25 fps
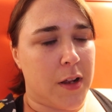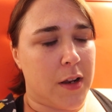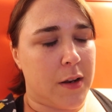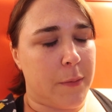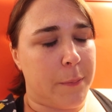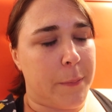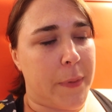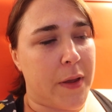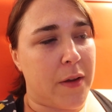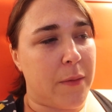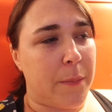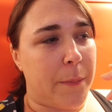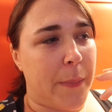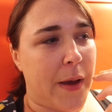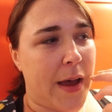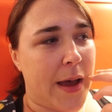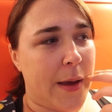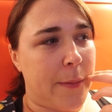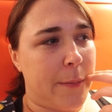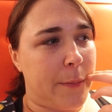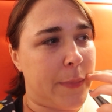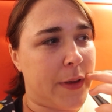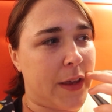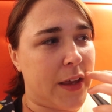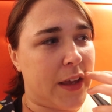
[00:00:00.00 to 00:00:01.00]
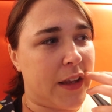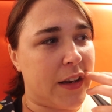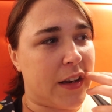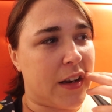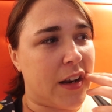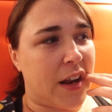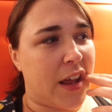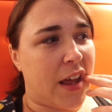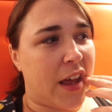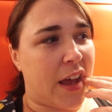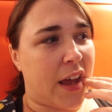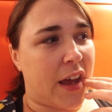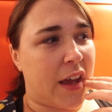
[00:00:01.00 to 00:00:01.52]
a bit of Bambi
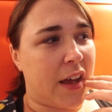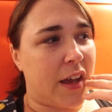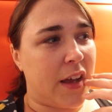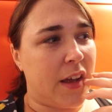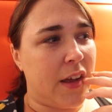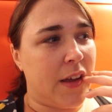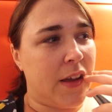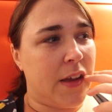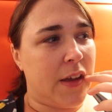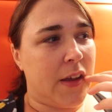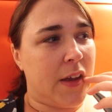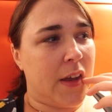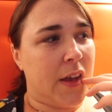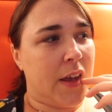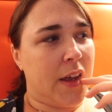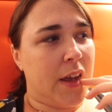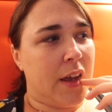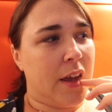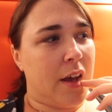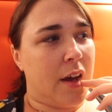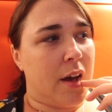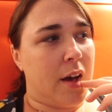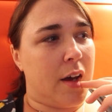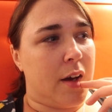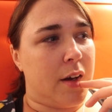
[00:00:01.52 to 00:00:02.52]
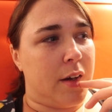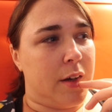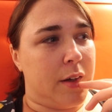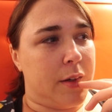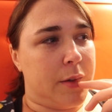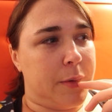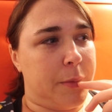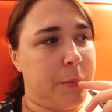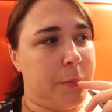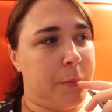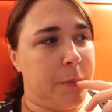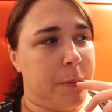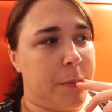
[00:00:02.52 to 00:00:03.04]
in there,
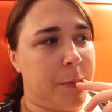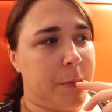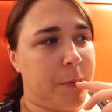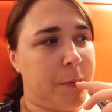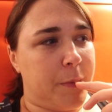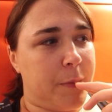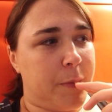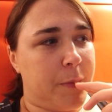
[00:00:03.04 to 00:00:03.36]
and